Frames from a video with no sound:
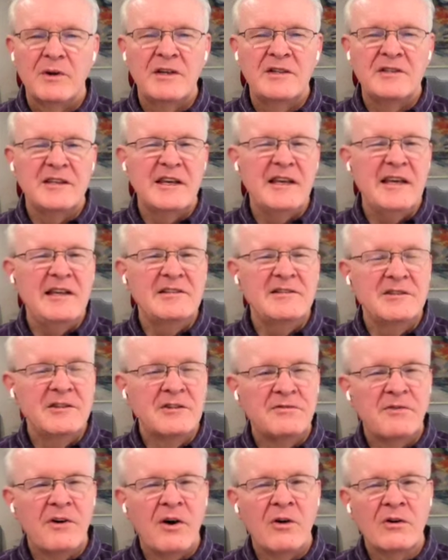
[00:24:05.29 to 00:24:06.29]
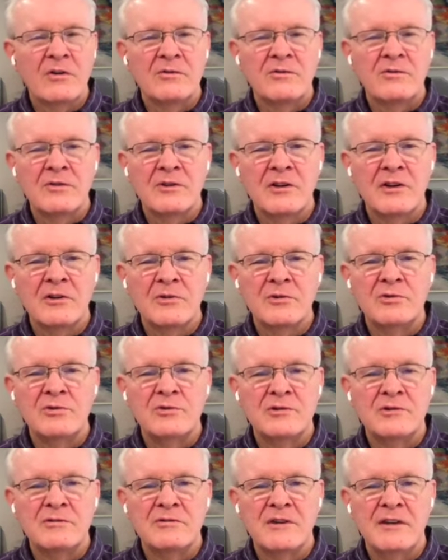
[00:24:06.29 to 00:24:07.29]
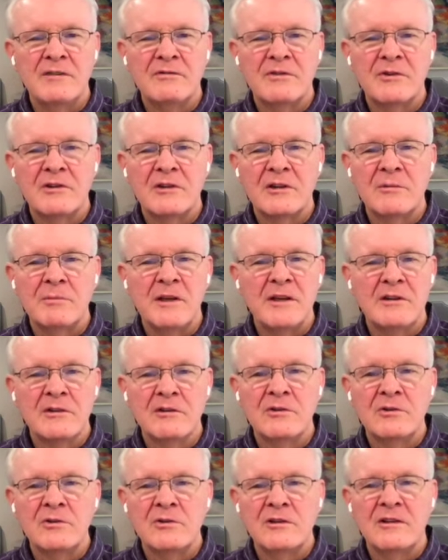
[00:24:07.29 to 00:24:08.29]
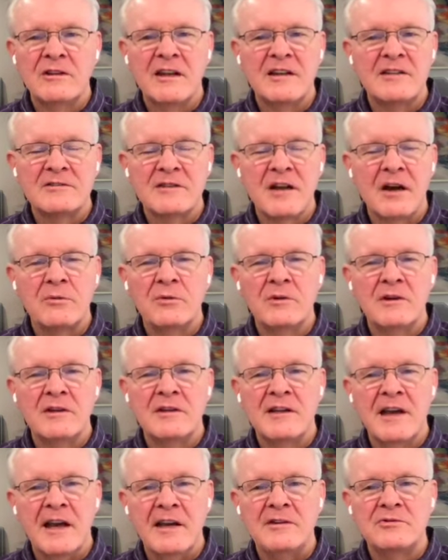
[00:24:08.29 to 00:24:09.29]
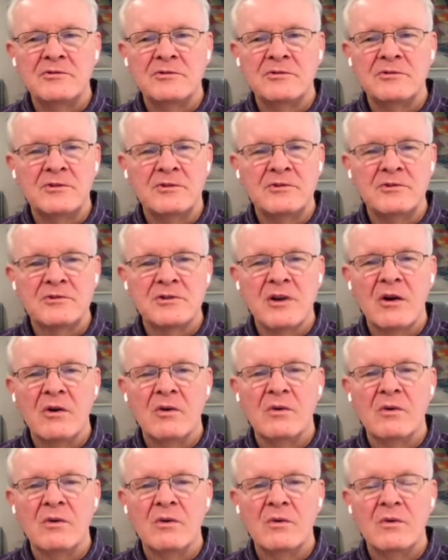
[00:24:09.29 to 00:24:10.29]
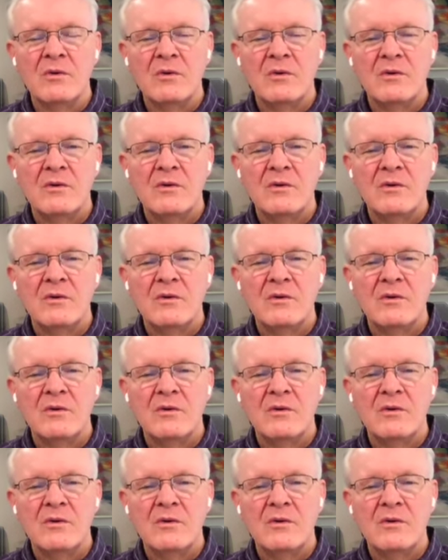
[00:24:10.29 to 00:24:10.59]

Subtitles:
But it's easy to fall under the illusion of evil and to be deluded that it's not really a danger to your soul.